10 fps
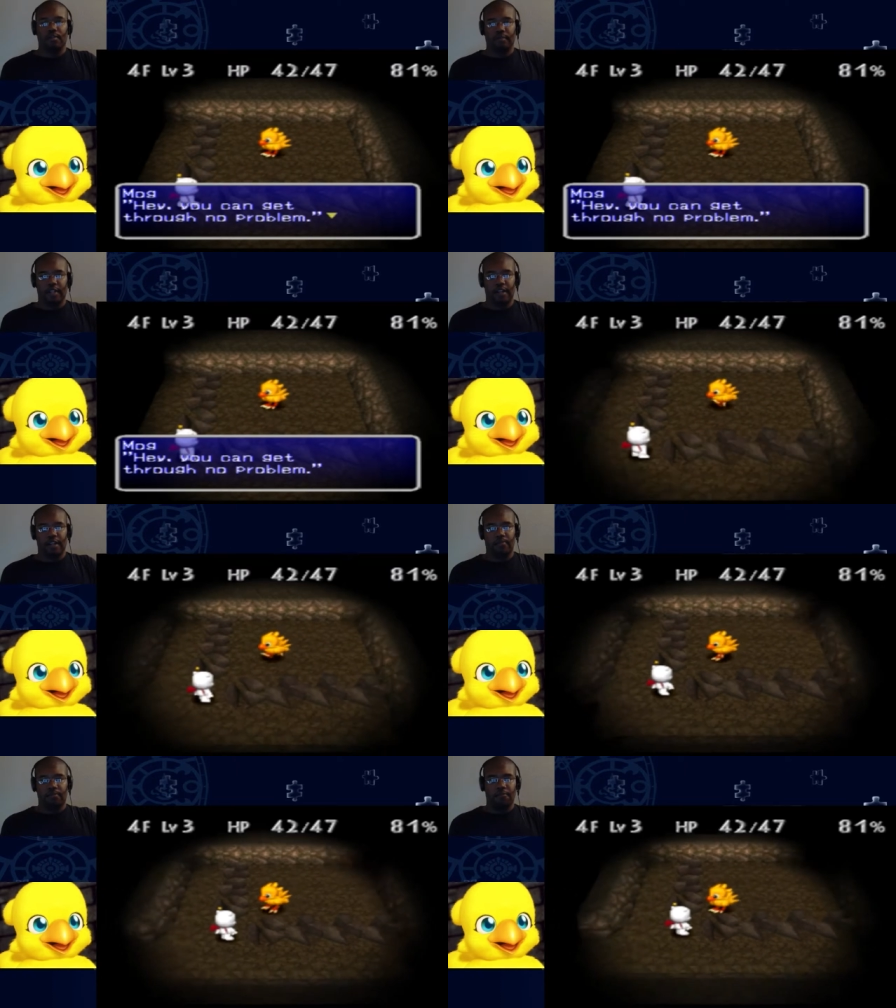
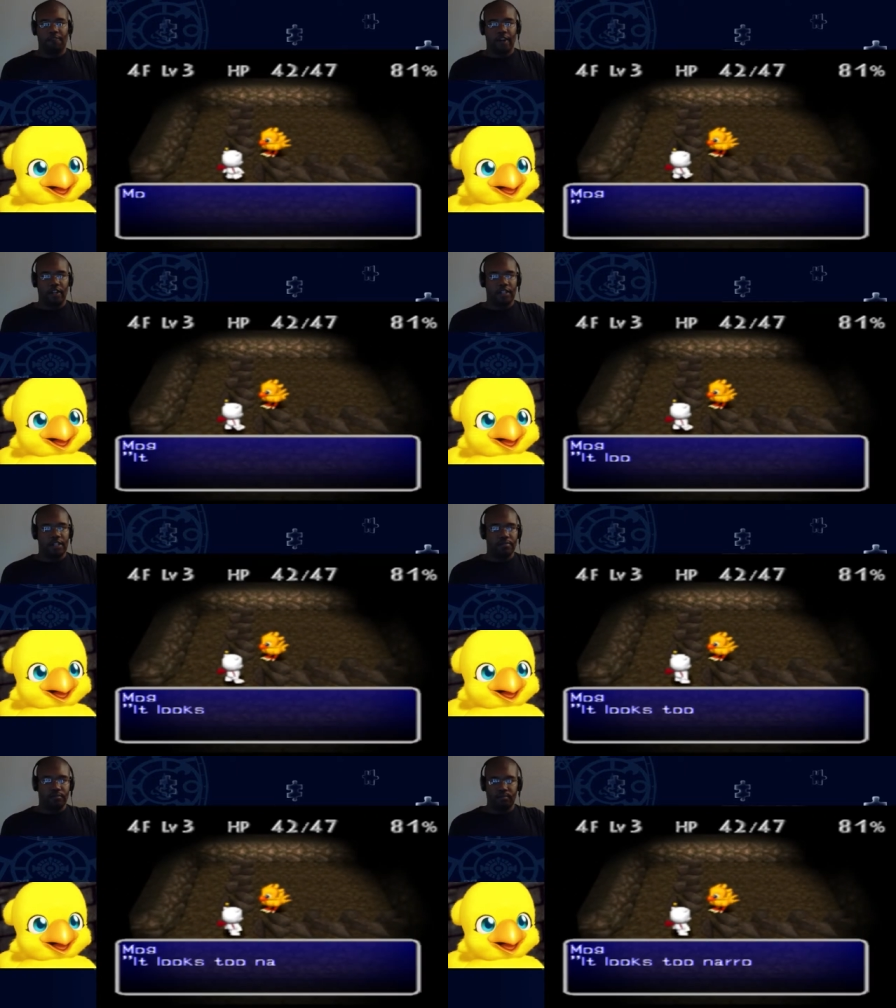They're
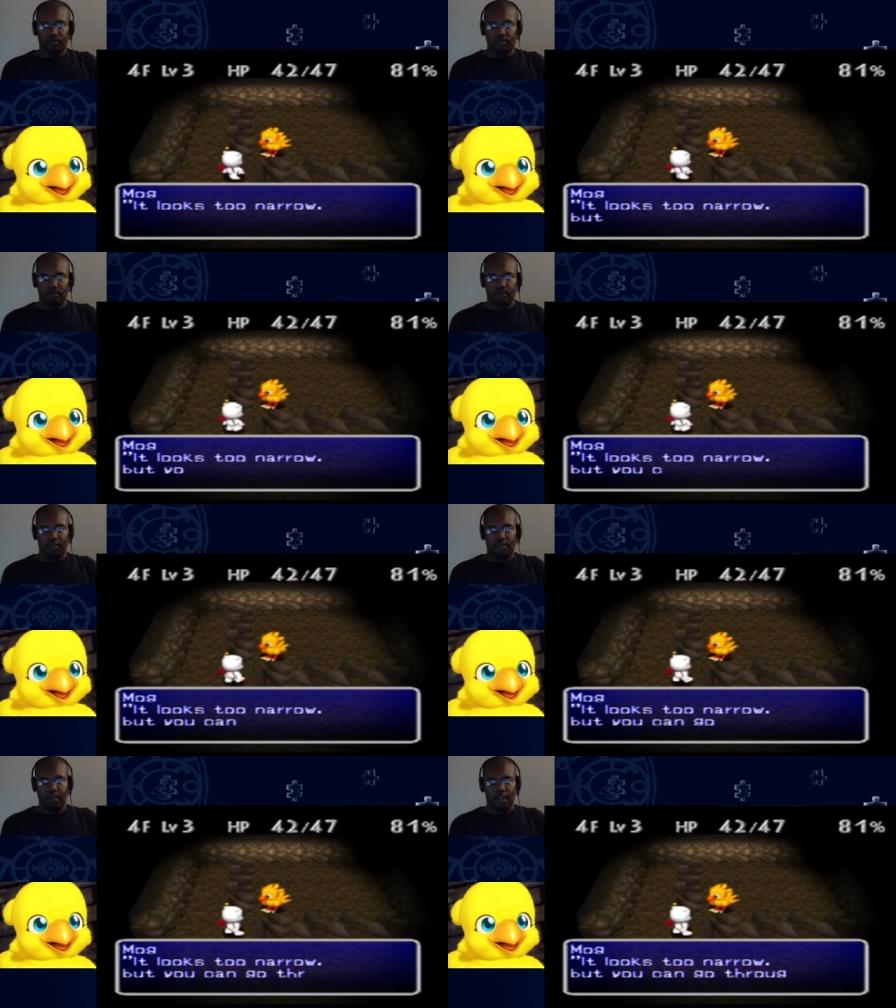fairly
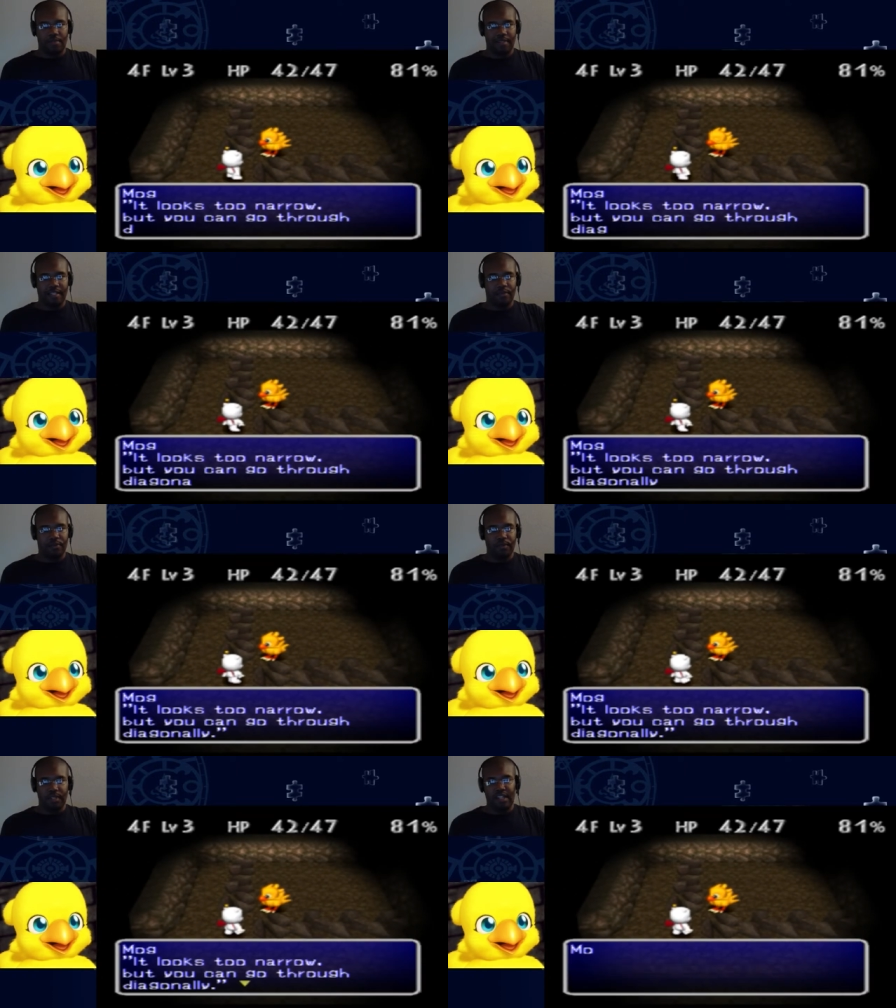
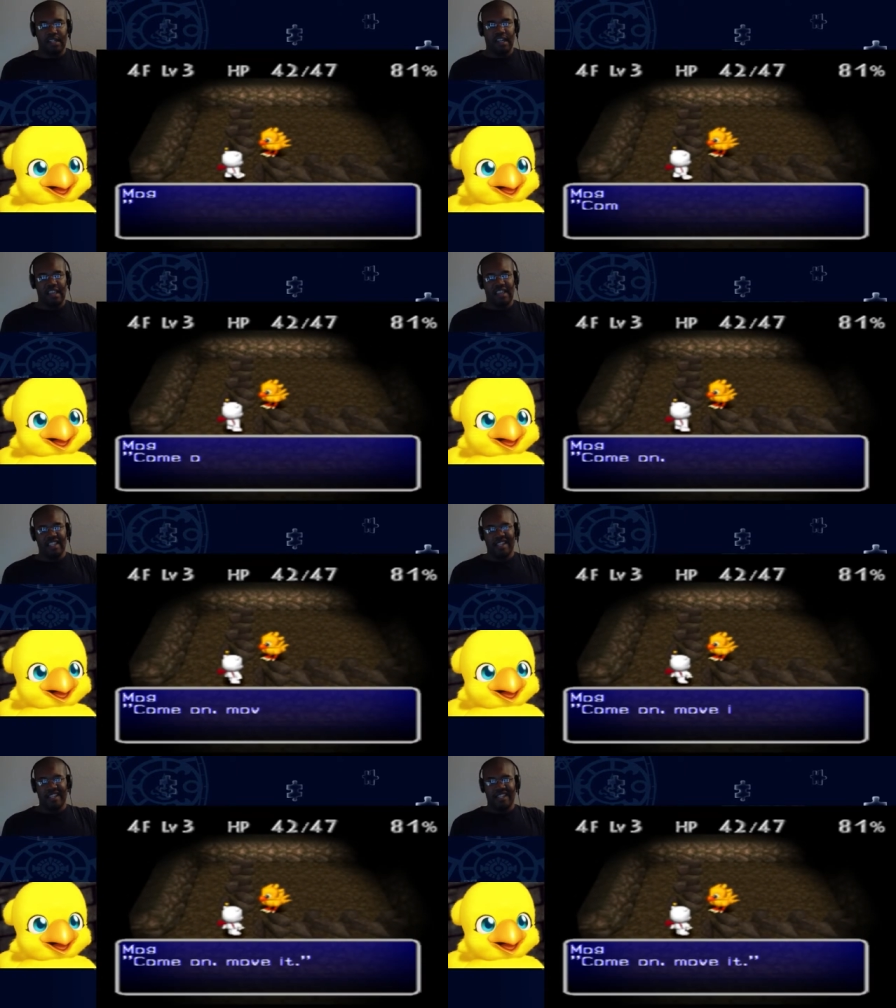simple.
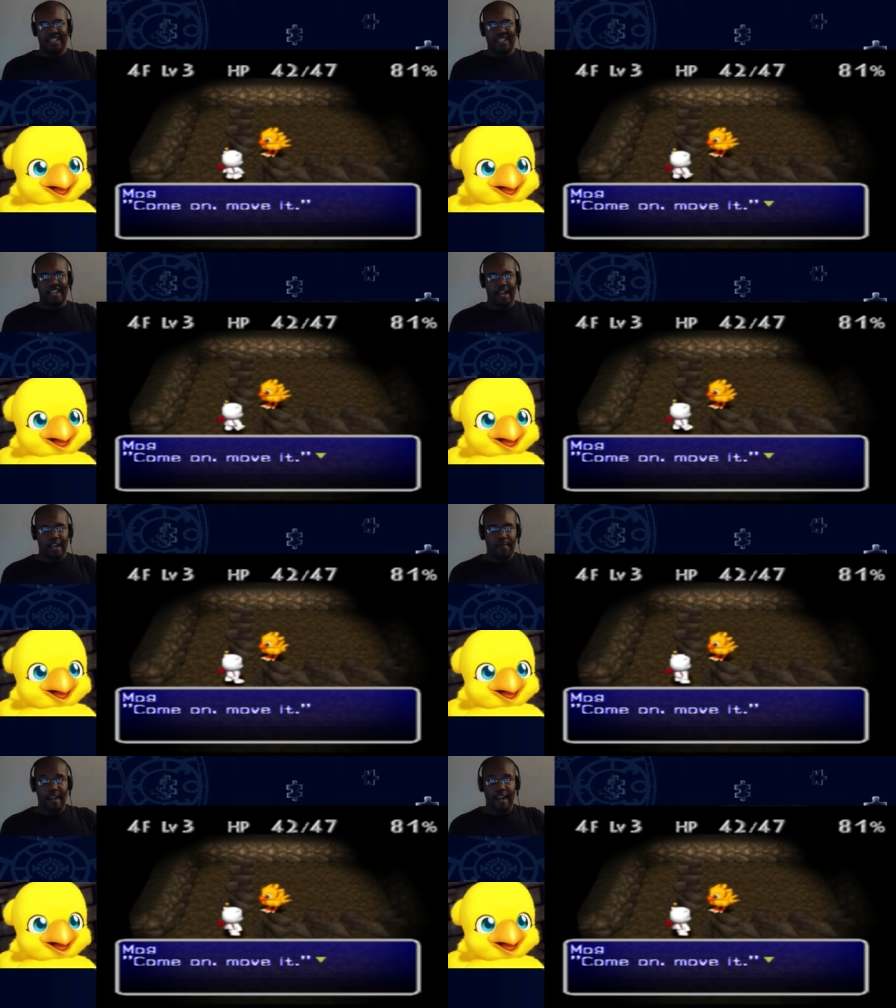This
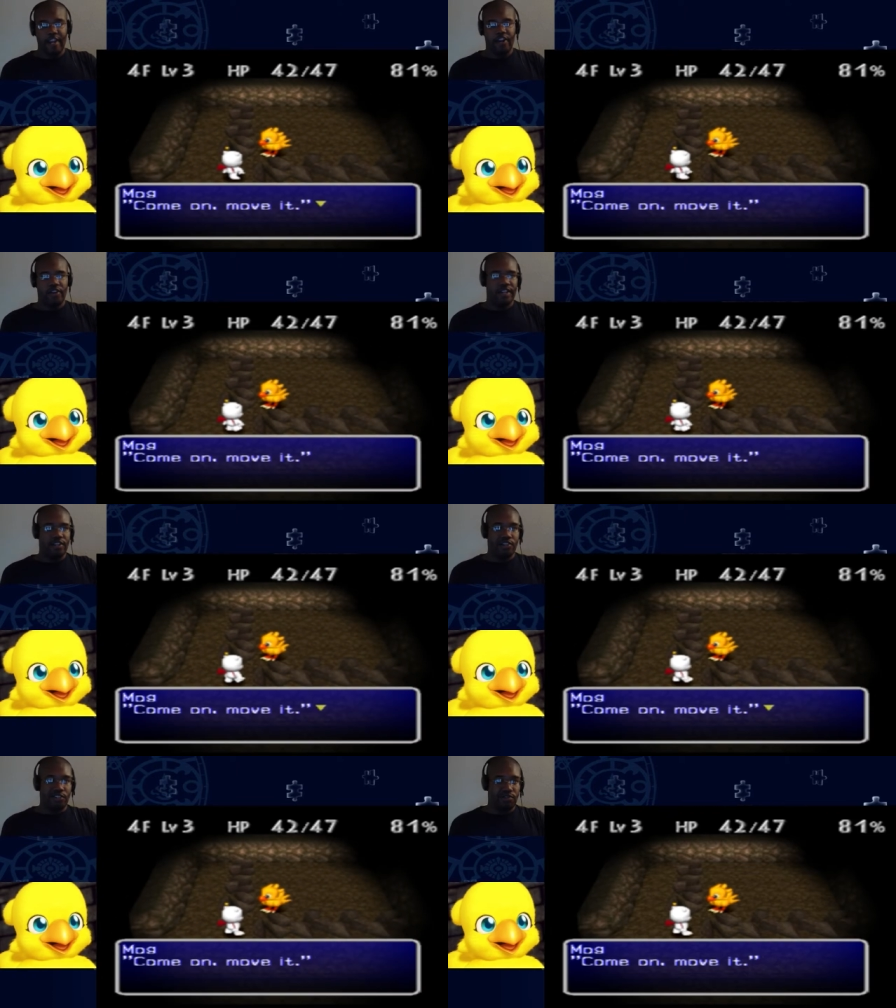game here
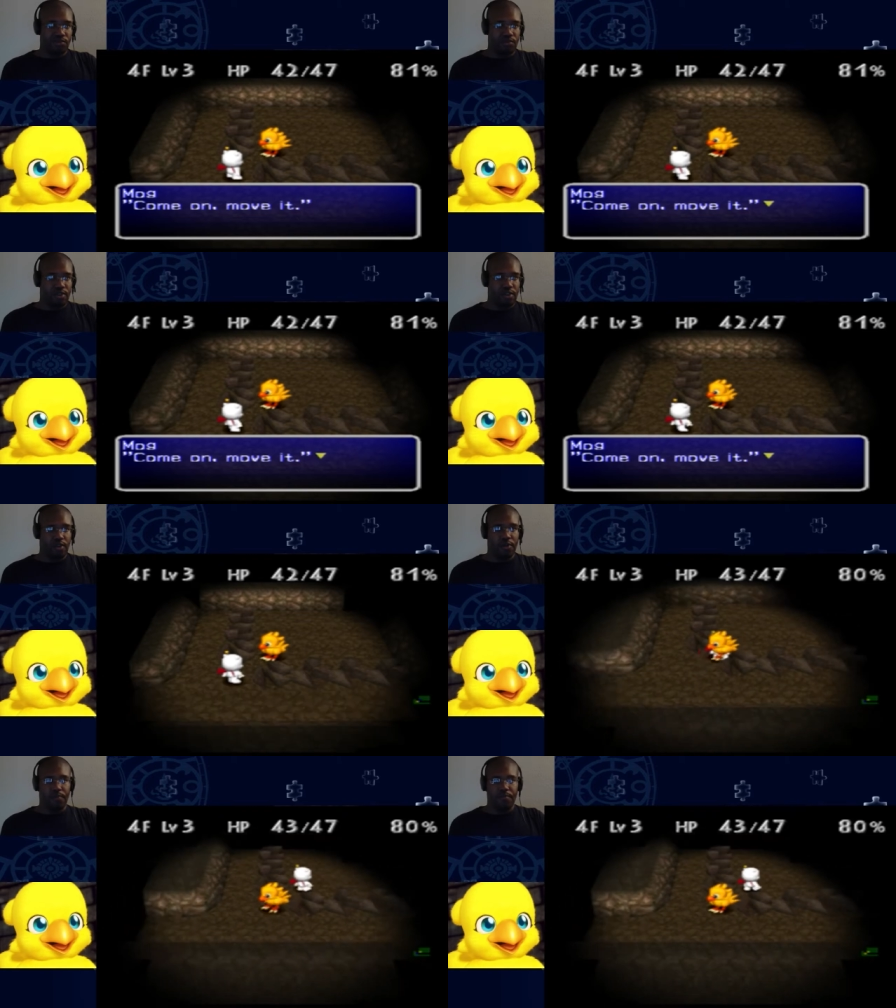in general,
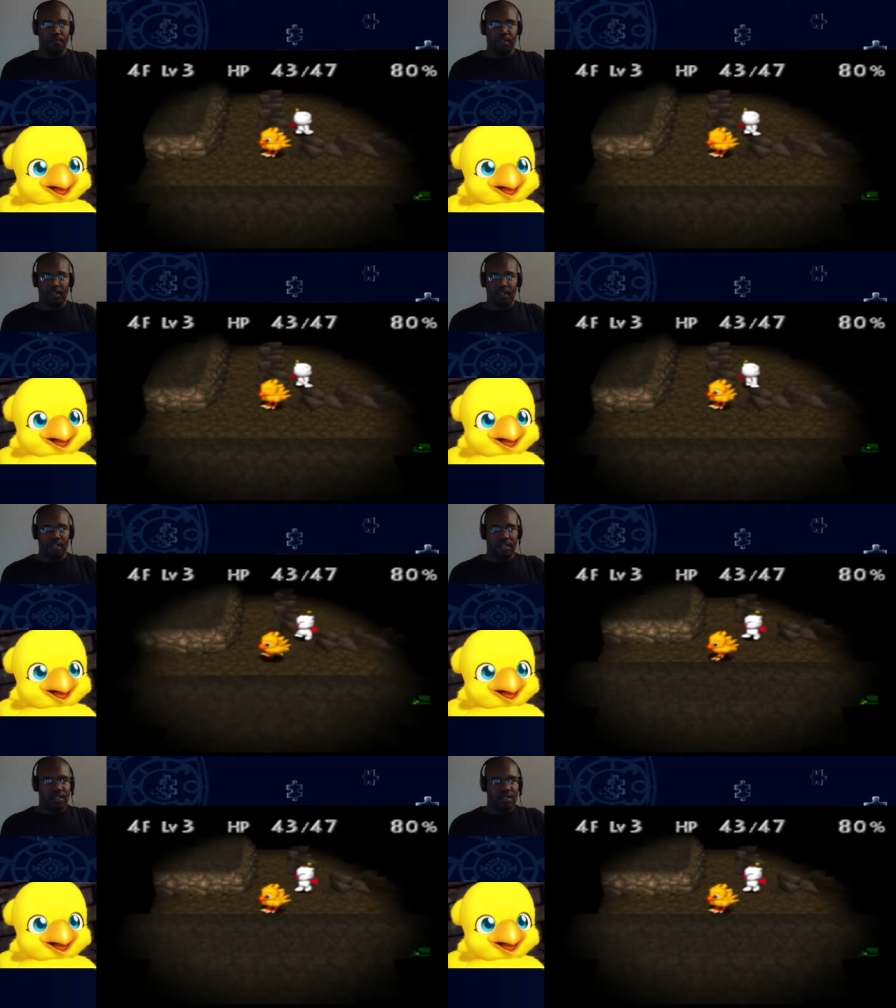though,
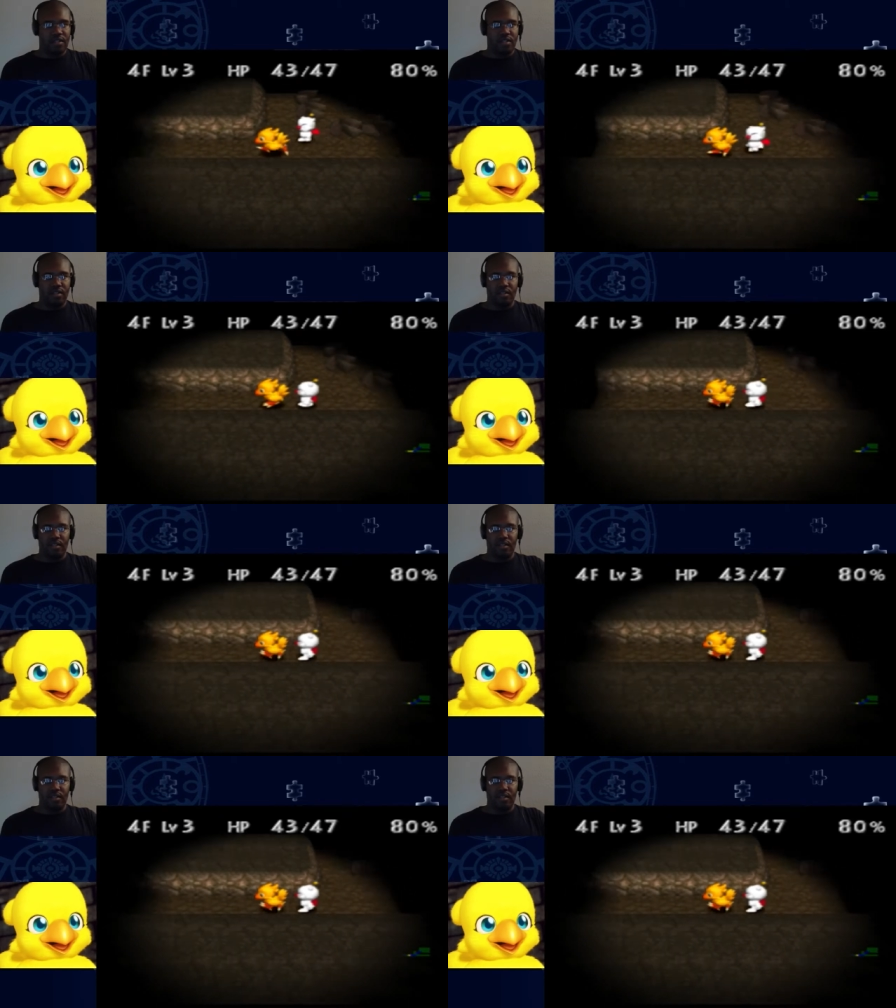is